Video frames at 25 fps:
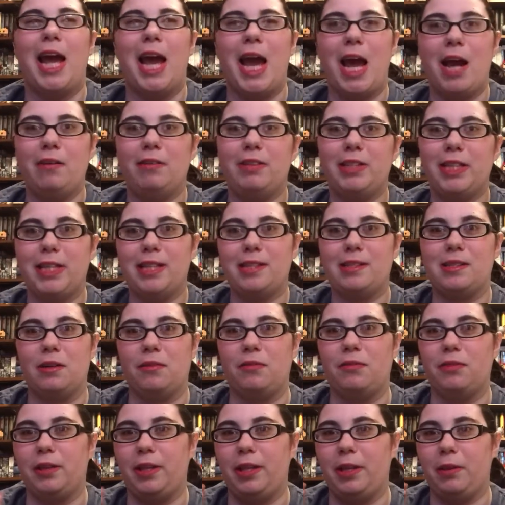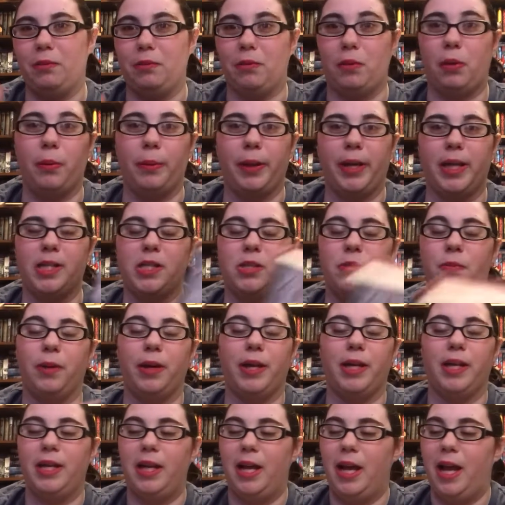Everything except for the romance,
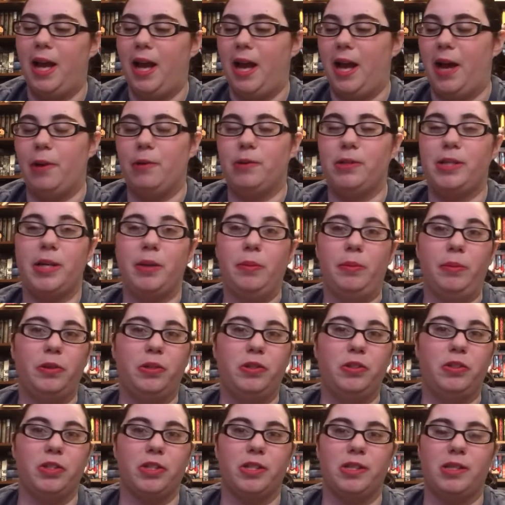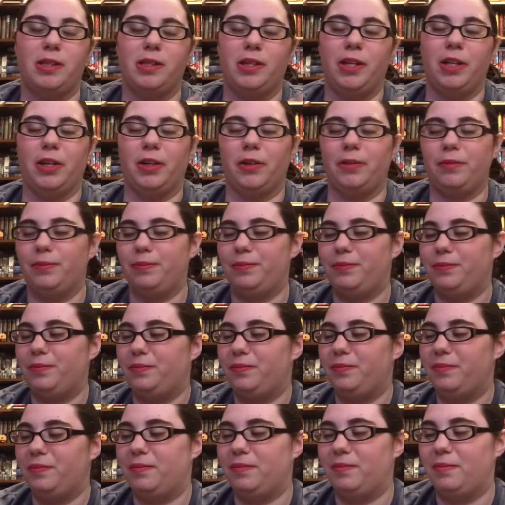but I was able to just, you
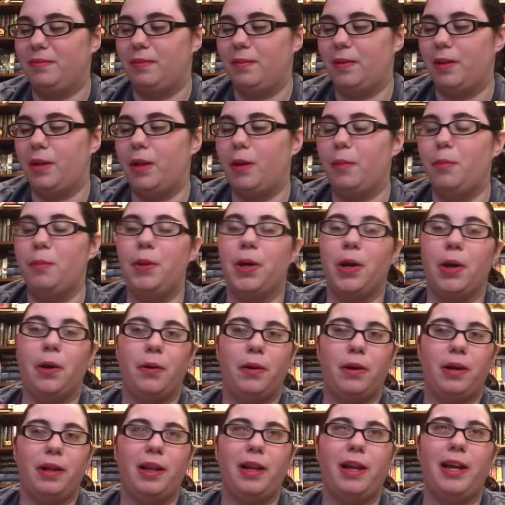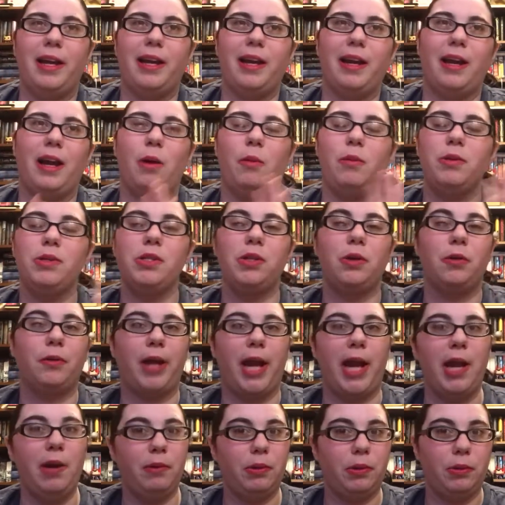know, like, I wasn't
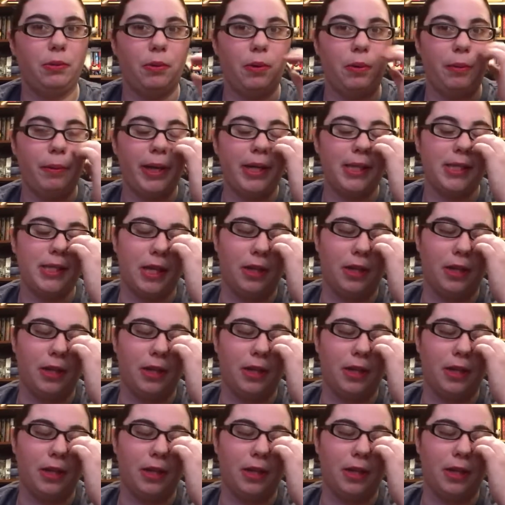okay with the romance.